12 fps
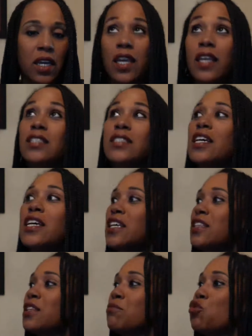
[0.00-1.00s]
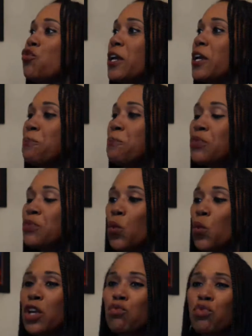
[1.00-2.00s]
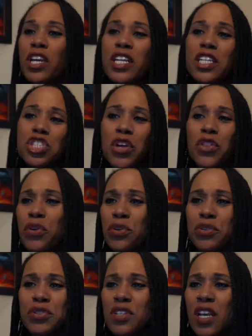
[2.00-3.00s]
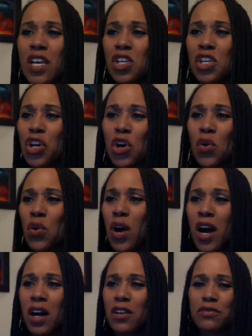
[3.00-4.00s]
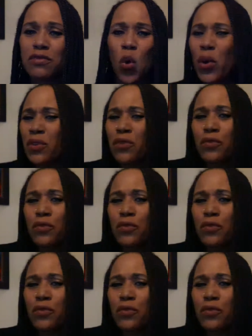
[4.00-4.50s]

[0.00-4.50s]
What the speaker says: we could read each other's, tone of voice. You're going to